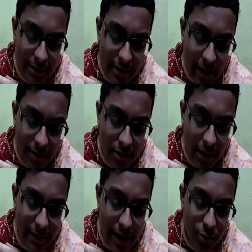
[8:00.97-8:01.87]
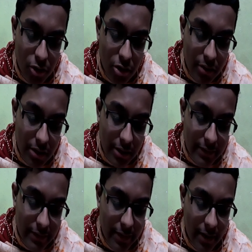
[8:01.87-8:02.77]
His grace is absolutely
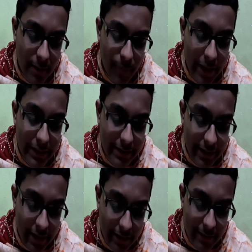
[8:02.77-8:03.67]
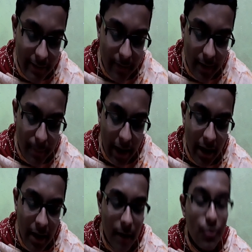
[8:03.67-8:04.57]
necessary, and this grace is felt by
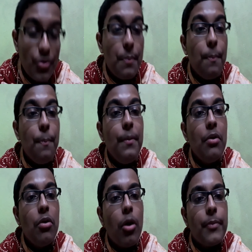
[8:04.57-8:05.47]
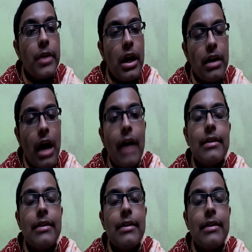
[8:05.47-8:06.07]
the pure of the heart.